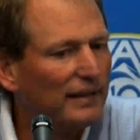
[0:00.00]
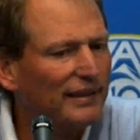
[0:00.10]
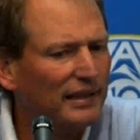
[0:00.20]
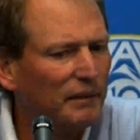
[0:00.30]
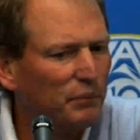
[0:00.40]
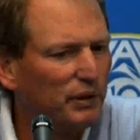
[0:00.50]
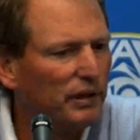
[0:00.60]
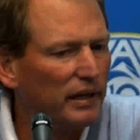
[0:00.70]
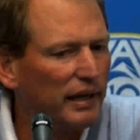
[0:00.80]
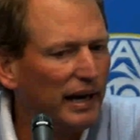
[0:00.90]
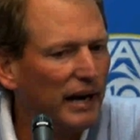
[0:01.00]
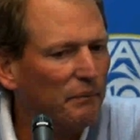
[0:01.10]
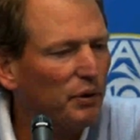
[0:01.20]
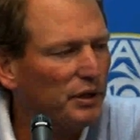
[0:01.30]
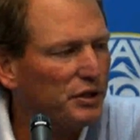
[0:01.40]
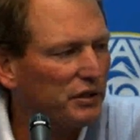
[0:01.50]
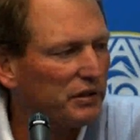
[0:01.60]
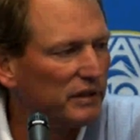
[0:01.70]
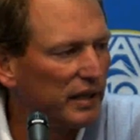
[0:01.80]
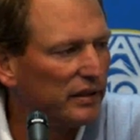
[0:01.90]
I think I'm pretty
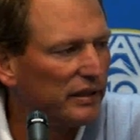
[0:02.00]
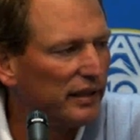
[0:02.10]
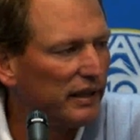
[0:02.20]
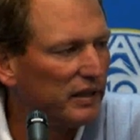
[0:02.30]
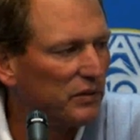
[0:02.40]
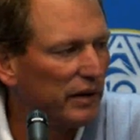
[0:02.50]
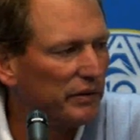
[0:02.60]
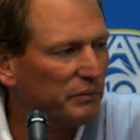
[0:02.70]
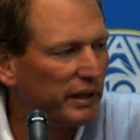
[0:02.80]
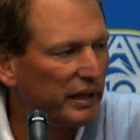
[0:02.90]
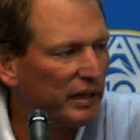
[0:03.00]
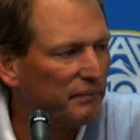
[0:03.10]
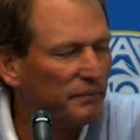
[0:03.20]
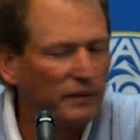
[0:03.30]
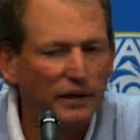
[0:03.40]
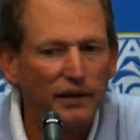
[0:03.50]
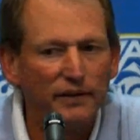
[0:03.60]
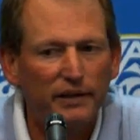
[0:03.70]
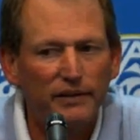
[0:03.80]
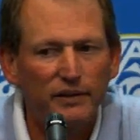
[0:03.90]
sure in telling you that. That's why I would bring it up,
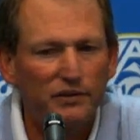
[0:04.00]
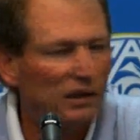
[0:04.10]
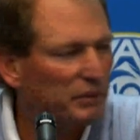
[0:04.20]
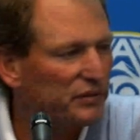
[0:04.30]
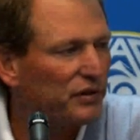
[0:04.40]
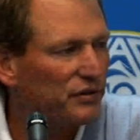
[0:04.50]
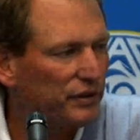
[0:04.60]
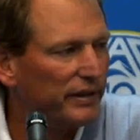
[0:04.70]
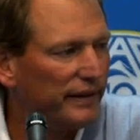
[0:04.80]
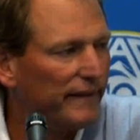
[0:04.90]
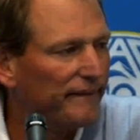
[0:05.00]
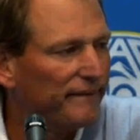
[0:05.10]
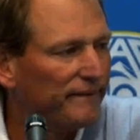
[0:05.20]
that there's going to be surgery, yeah.